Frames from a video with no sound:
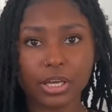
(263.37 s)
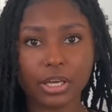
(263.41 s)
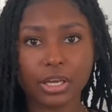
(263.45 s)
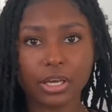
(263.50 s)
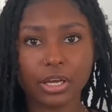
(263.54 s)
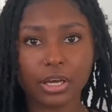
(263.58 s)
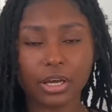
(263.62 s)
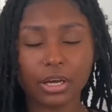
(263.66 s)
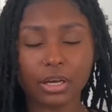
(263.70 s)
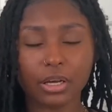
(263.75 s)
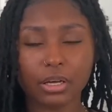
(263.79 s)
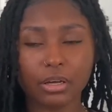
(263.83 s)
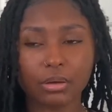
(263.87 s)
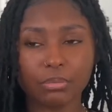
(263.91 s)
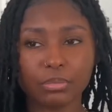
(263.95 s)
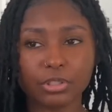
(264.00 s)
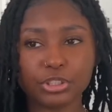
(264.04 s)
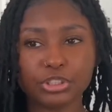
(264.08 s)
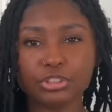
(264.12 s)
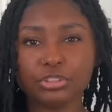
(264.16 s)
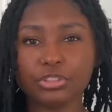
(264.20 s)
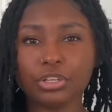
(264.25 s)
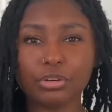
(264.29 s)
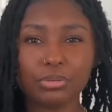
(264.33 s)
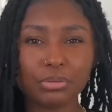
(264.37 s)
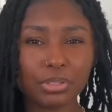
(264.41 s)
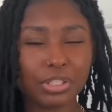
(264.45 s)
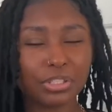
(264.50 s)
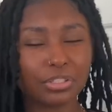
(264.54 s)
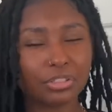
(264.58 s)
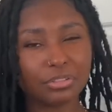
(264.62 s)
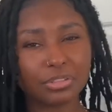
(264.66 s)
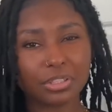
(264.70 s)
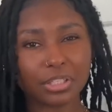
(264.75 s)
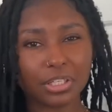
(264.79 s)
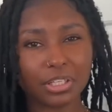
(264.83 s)
But you don't want to
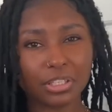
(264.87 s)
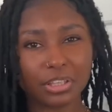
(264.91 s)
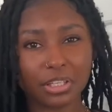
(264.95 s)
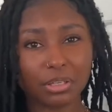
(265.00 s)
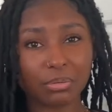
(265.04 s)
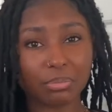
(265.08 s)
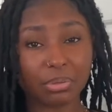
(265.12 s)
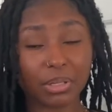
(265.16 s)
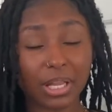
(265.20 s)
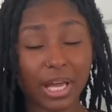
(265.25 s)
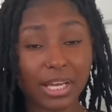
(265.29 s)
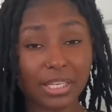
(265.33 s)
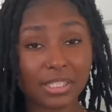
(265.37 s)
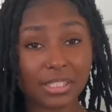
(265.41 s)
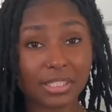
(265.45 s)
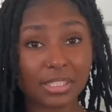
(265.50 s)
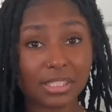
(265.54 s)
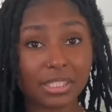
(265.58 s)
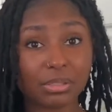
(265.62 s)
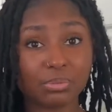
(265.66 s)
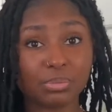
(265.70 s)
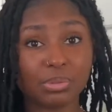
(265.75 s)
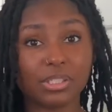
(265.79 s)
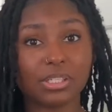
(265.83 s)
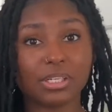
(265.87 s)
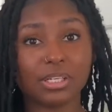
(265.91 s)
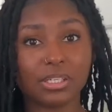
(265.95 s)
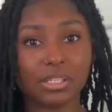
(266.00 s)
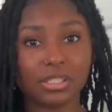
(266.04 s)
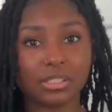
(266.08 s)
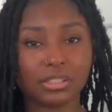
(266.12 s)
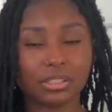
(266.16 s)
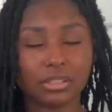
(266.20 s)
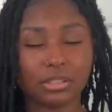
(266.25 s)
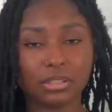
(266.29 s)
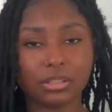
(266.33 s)
use anything plastic because
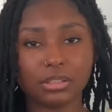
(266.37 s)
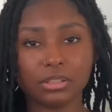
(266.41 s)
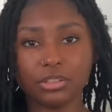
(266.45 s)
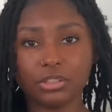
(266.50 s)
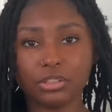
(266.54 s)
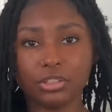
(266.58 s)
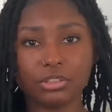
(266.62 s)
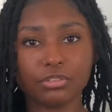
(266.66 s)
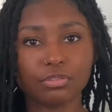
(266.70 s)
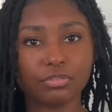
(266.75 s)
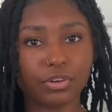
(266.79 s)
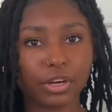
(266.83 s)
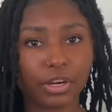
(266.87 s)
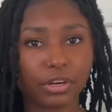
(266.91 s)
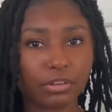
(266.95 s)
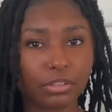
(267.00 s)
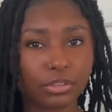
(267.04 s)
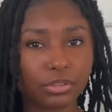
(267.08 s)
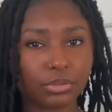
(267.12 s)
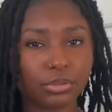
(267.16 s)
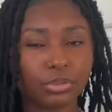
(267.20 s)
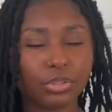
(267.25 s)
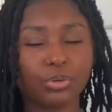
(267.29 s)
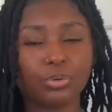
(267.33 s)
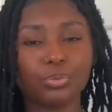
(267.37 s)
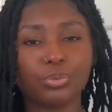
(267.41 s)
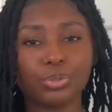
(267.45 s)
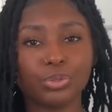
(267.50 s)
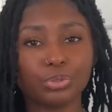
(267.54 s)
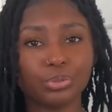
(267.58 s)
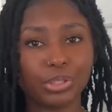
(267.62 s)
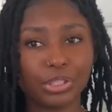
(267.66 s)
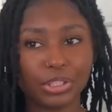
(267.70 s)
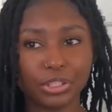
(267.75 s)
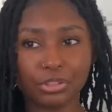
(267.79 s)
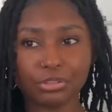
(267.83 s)
your fragrance oil will
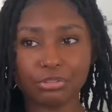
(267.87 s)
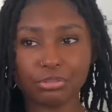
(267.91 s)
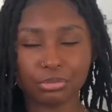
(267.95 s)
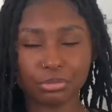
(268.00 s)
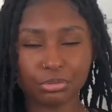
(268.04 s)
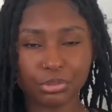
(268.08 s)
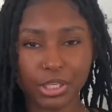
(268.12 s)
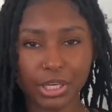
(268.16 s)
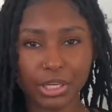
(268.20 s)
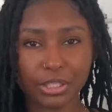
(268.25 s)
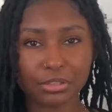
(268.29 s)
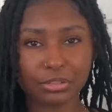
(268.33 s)
eat through that.